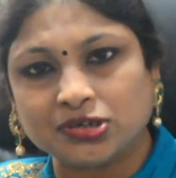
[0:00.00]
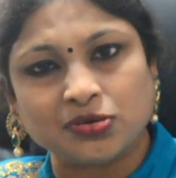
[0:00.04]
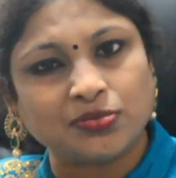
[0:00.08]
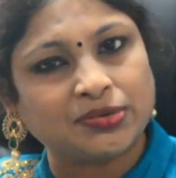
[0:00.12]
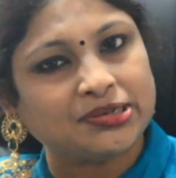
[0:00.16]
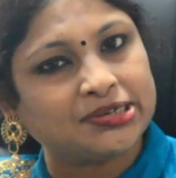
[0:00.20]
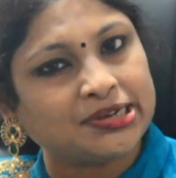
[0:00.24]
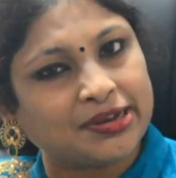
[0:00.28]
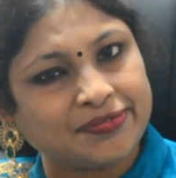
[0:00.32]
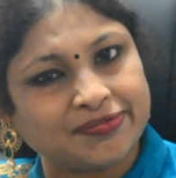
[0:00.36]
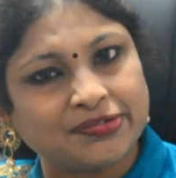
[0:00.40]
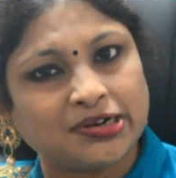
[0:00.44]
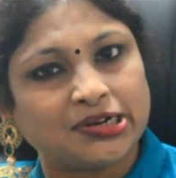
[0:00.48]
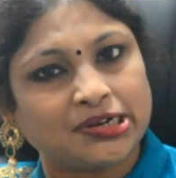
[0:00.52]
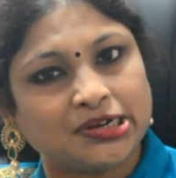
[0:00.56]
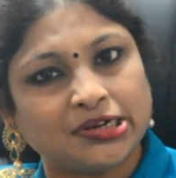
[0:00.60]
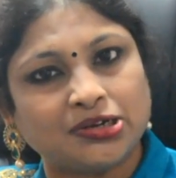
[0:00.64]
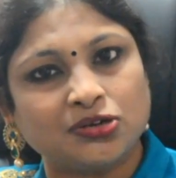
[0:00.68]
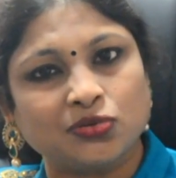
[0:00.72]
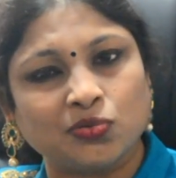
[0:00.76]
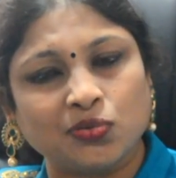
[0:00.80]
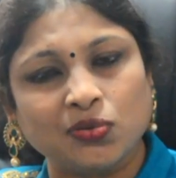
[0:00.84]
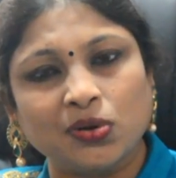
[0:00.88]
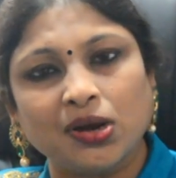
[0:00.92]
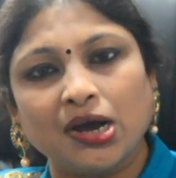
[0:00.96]
would definitely
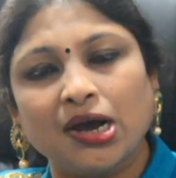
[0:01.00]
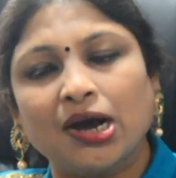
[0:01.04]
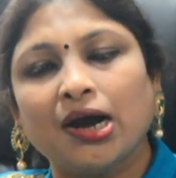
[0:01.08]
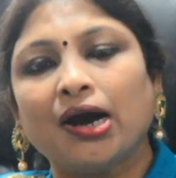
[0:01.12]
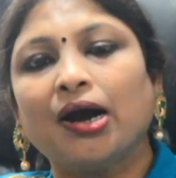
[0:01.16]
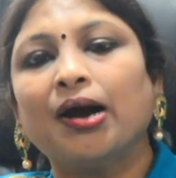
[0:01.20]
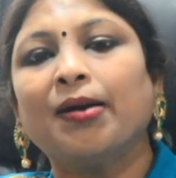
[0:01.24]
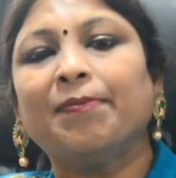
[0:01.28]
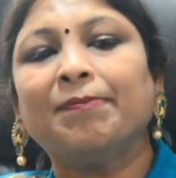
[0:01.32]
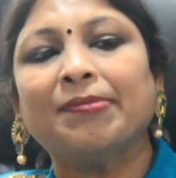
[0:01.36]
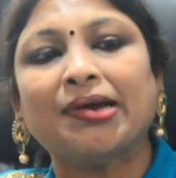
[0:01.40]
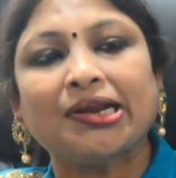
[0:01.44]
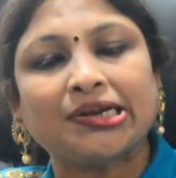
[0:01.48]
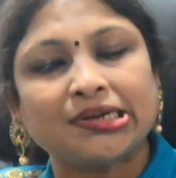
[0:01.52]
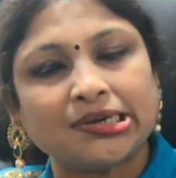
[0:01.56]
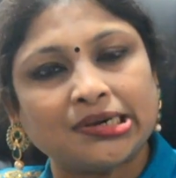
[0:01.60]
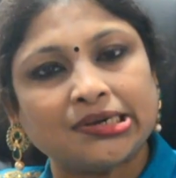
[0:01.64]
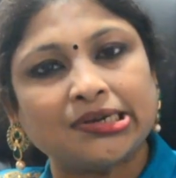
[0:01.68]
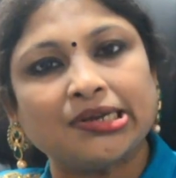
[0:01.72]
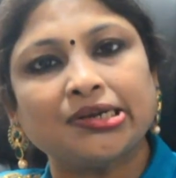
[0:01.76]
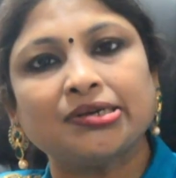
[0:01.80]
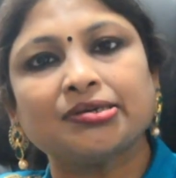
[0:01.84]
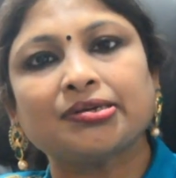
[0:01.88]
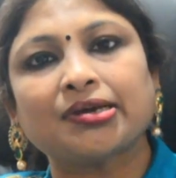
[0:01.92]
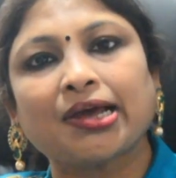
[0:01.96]
do a
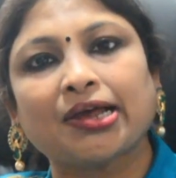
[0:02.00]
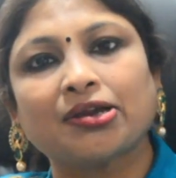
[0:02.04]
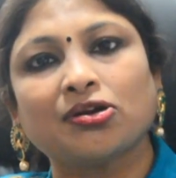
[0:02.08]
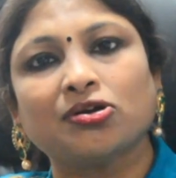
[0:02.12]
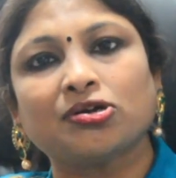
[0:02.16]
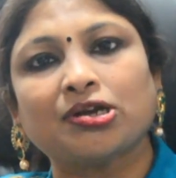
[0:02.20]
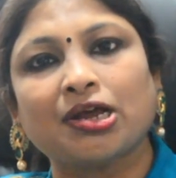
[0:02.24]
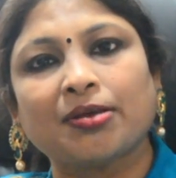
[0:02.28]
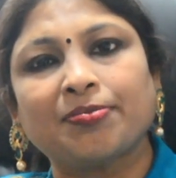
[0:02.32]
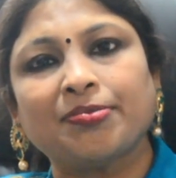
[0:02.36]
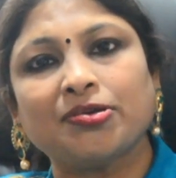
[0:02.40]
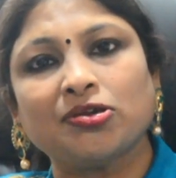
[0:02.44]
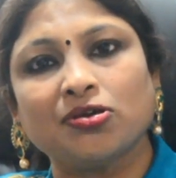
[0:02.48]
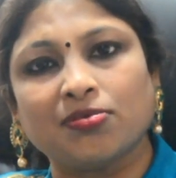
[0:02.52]
maternal karyotyping,